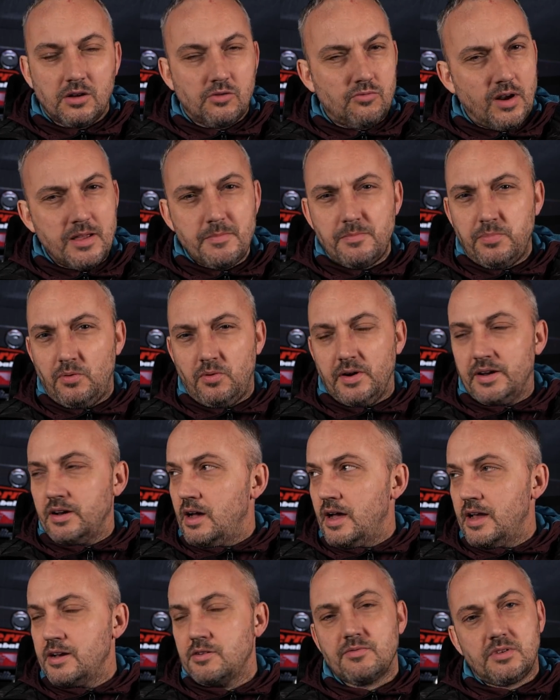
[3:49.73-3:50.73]
Great point.
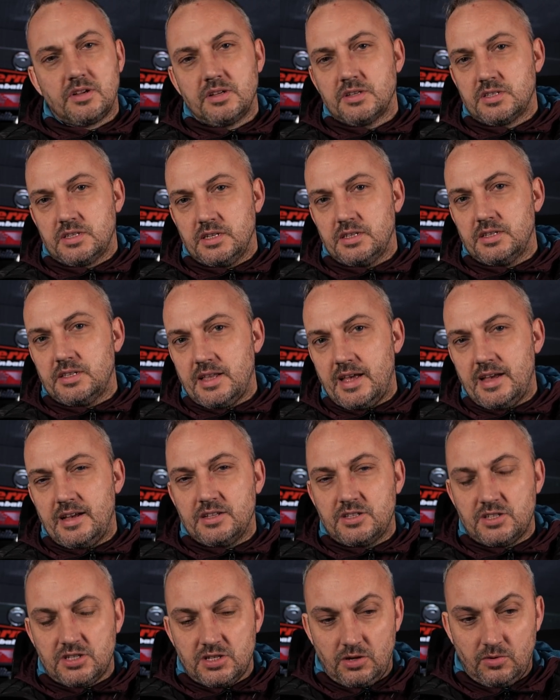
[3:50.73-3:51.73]
I hadn't considered that
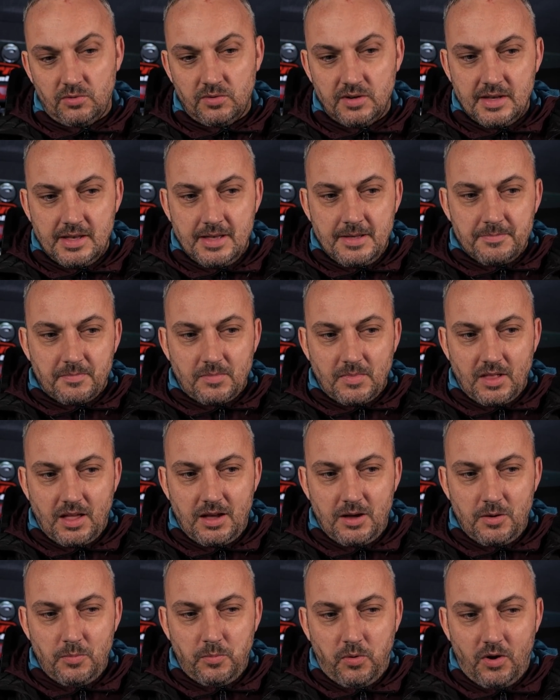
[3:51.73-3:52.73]
at all.
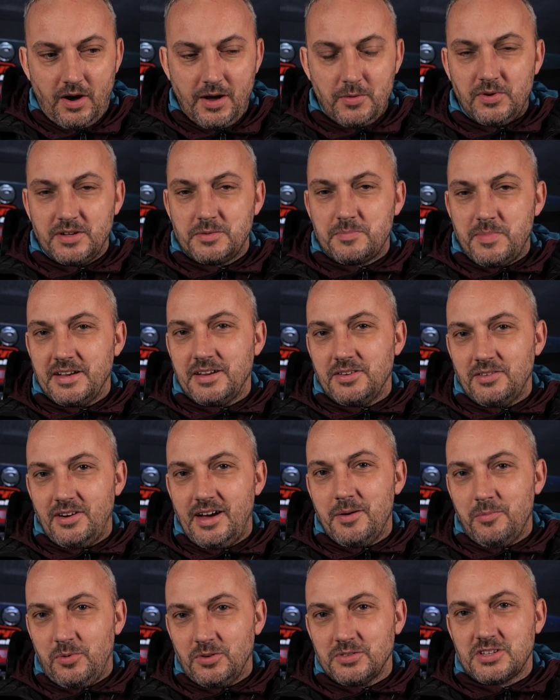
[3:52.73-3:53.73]
Uh, why would Man
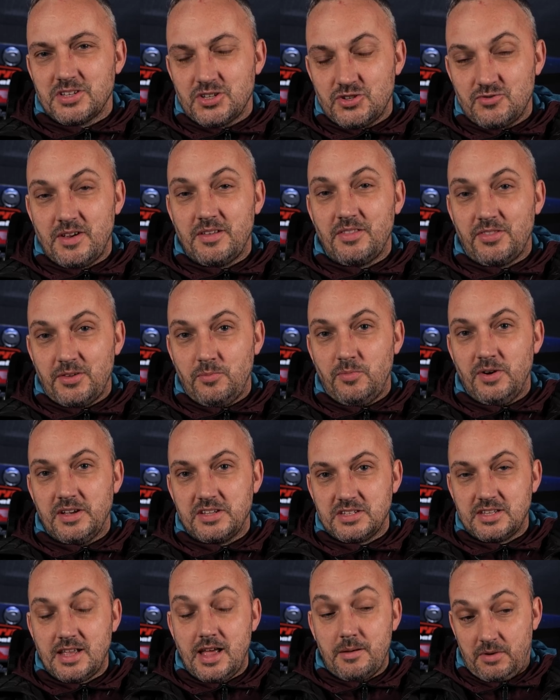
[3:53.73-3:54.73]
United want to strengthen
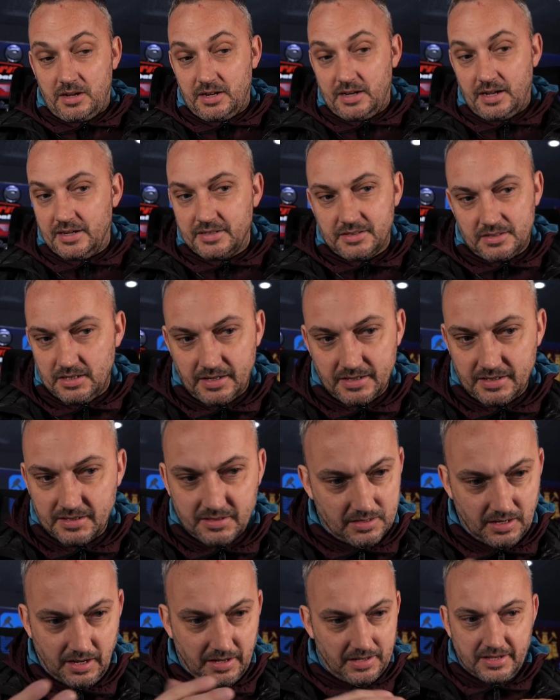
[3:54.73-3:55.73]
West Ham? And, and
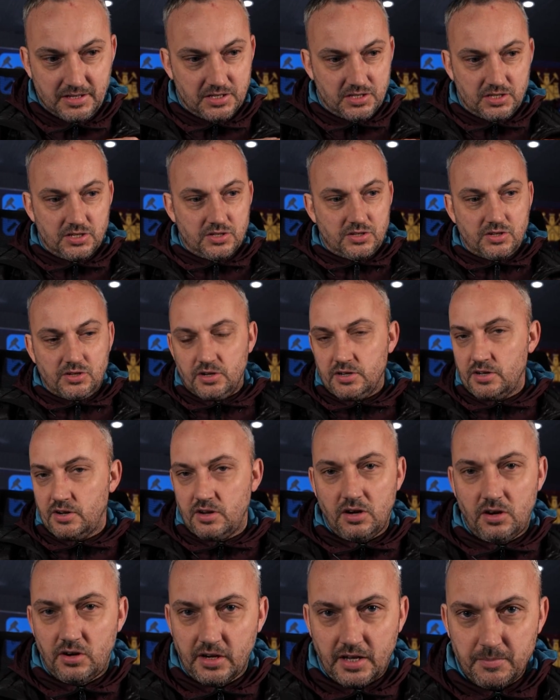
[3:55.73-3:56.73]
uh, it's as good an
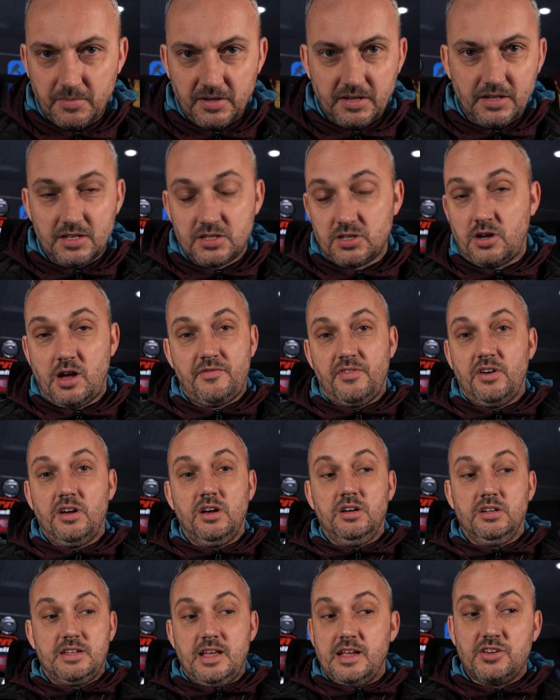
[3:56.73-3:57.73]
argument as I've
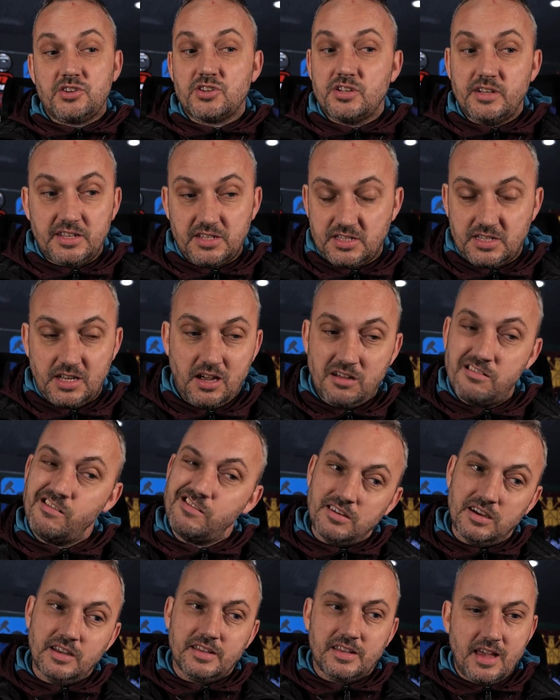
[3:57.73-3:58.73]
heard, actually.
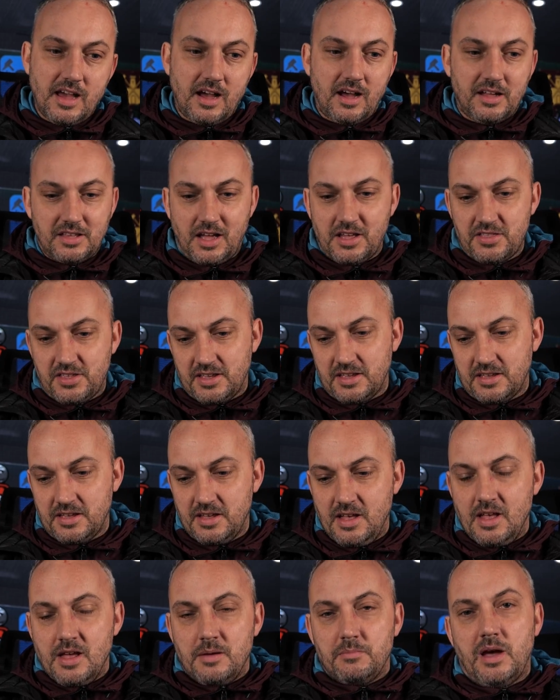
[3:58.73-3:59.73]
So, uh, yeah, I, I, think
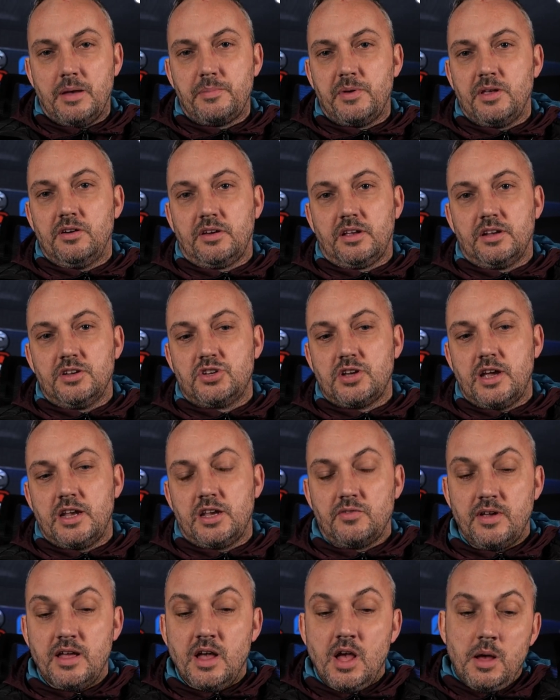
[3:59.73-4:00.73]
maybe you're looking at
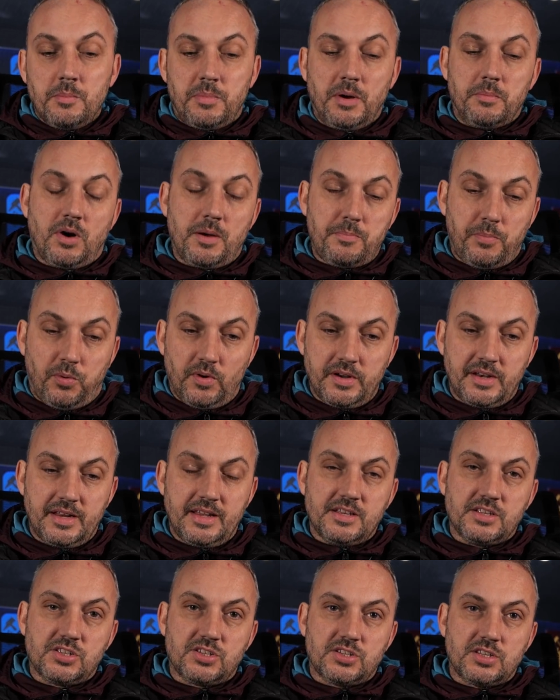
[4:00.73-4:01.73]
January. But my point
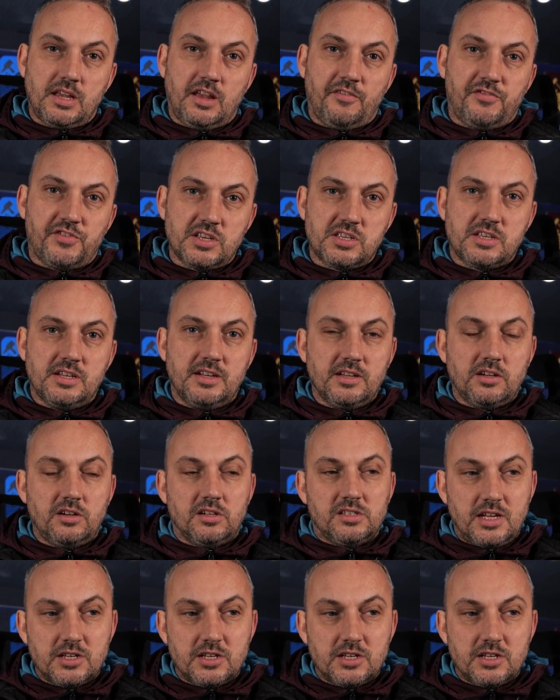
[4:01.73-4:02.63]
is, if Jesse Lingard